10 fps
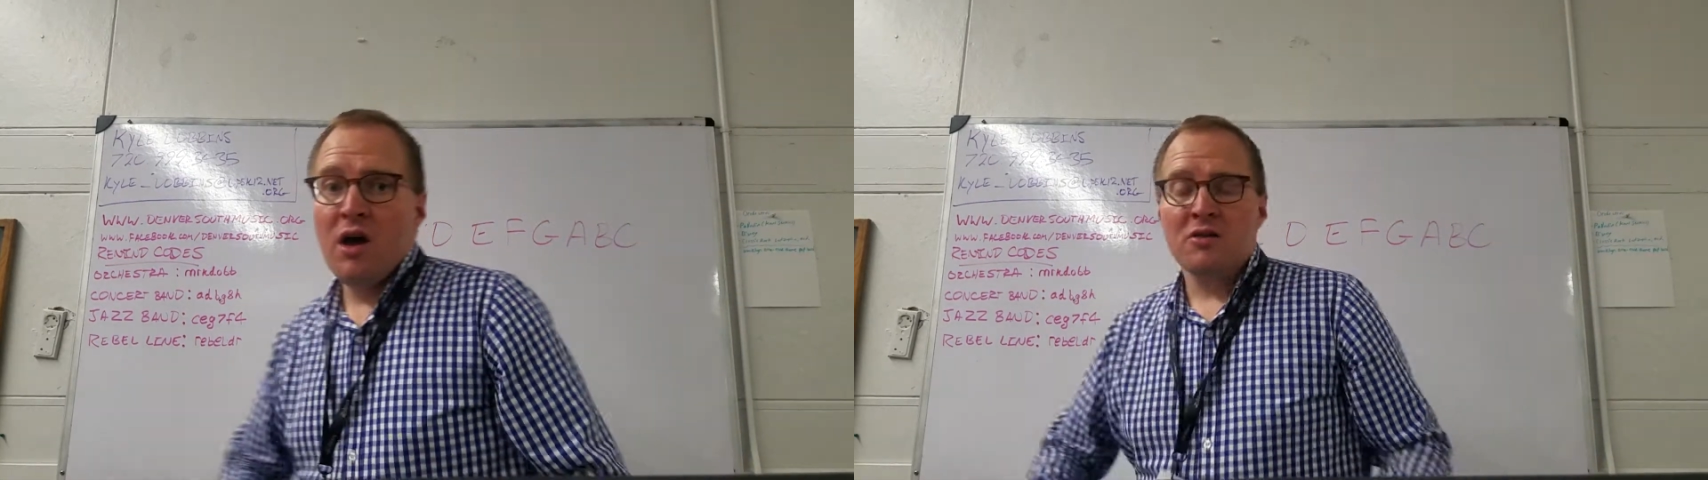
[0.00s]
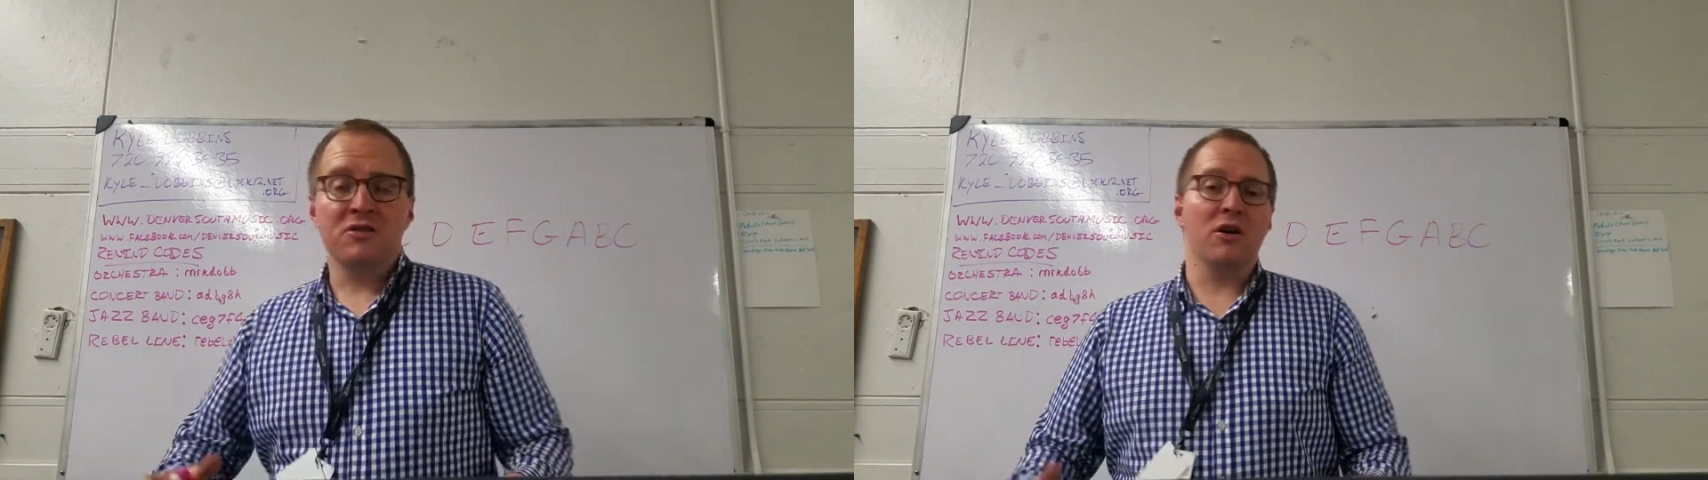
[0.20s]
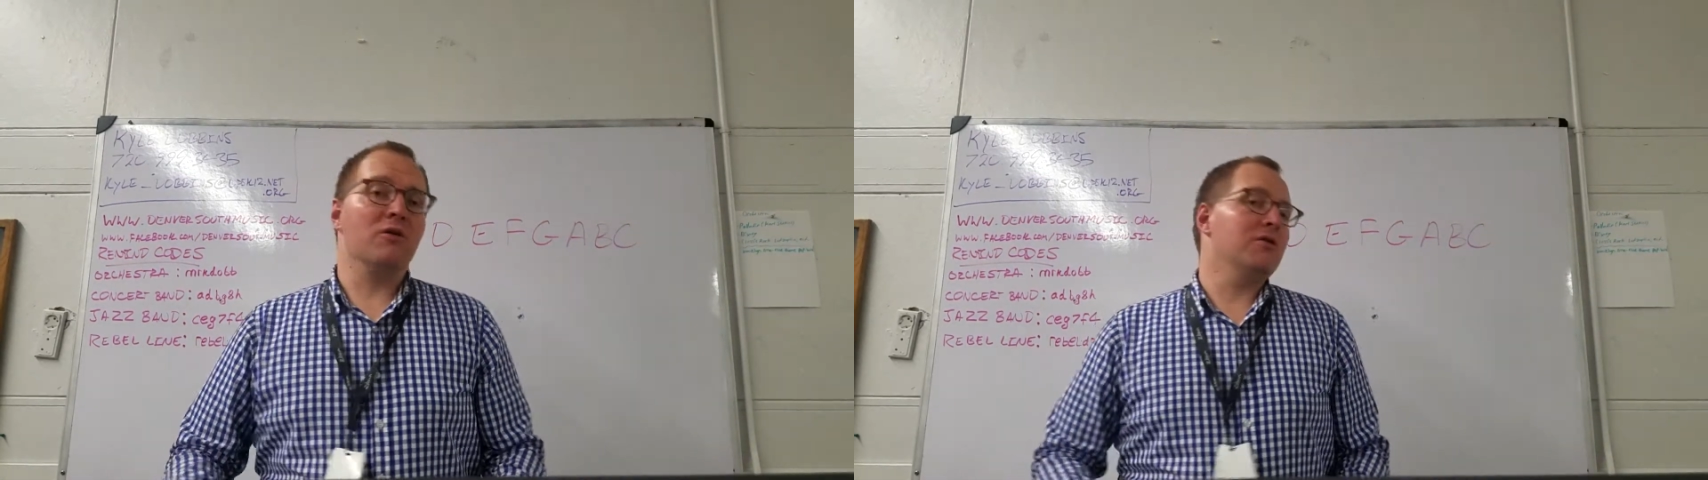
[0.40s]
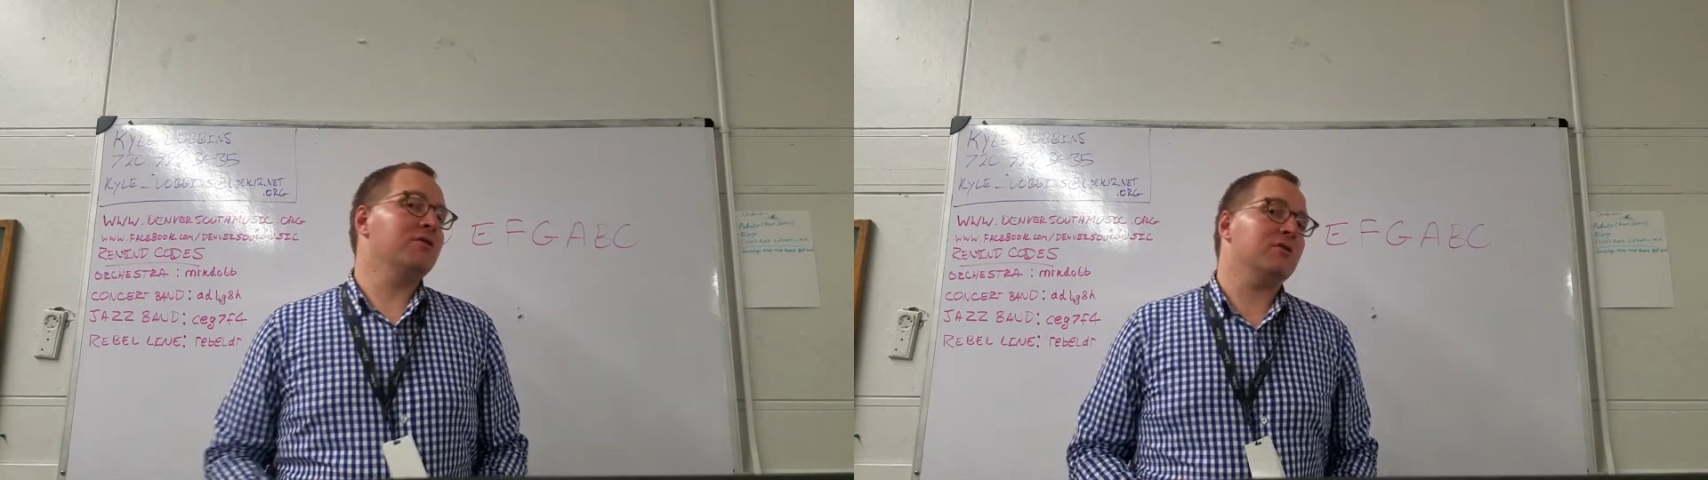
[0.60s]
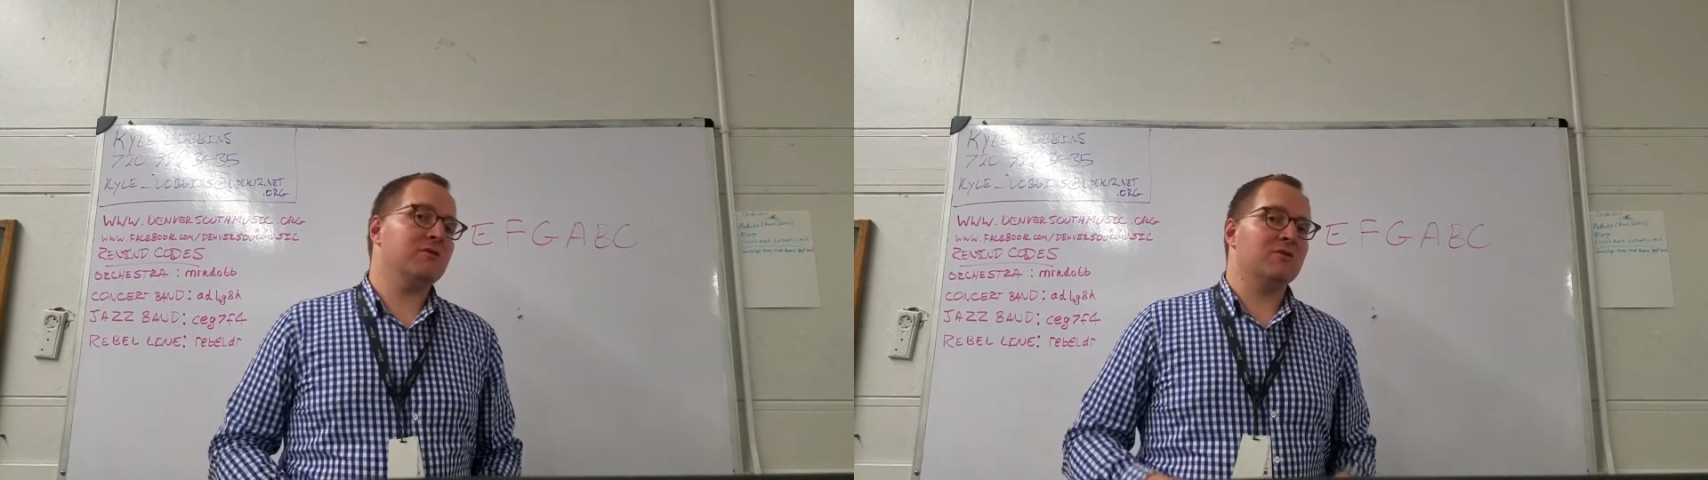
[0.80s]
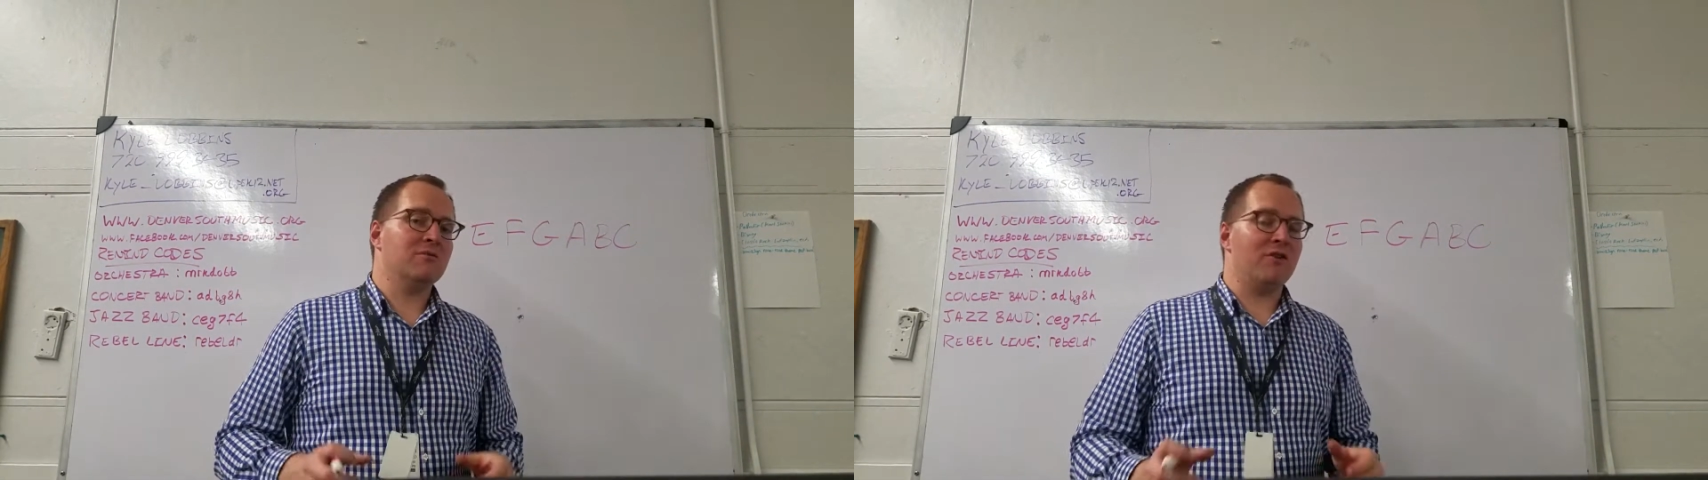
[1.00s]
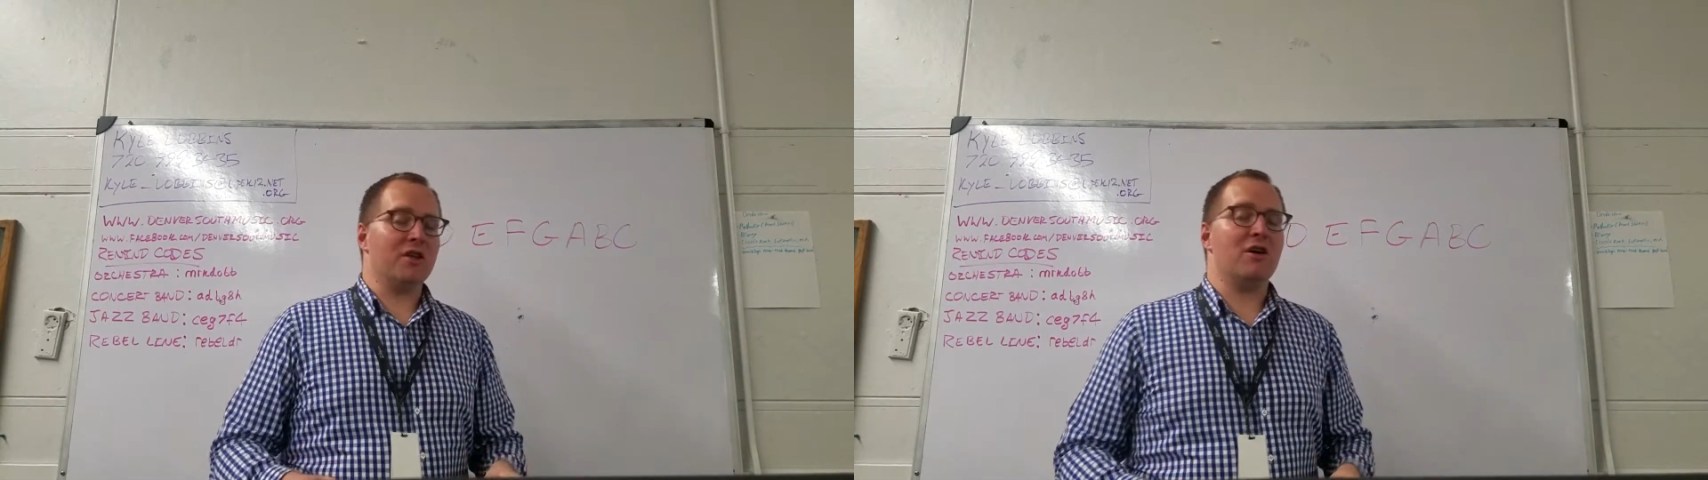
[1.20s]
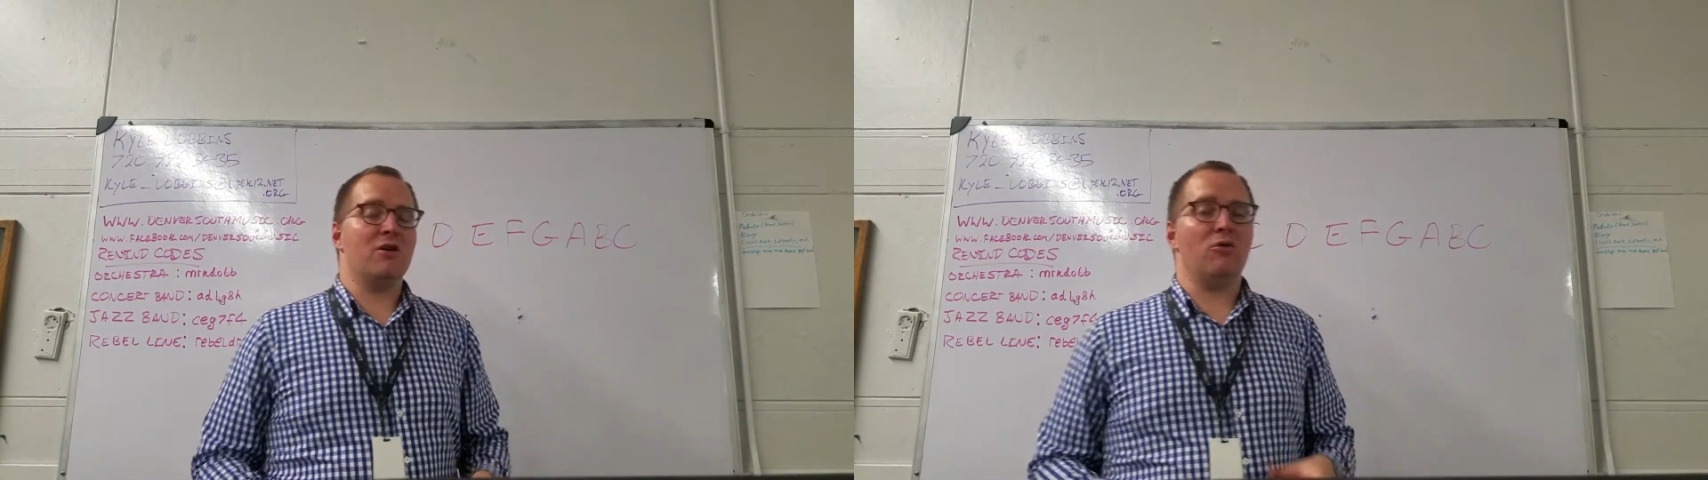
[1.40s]
So this
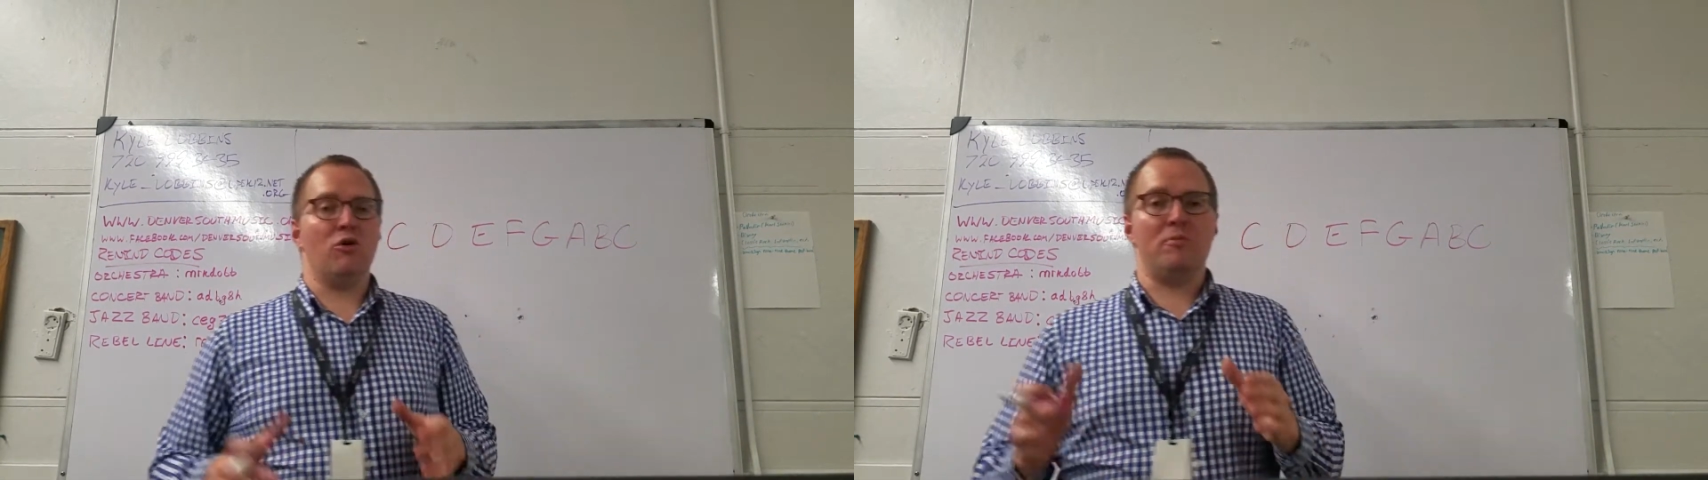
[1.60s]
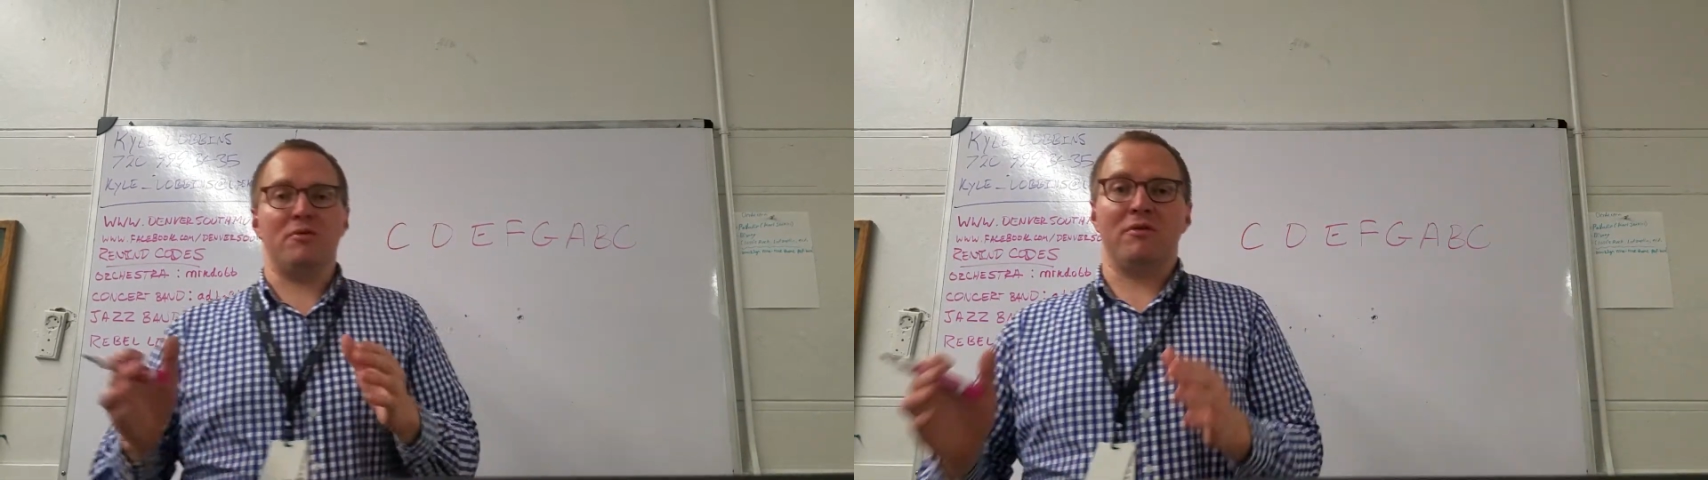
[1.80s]
video will be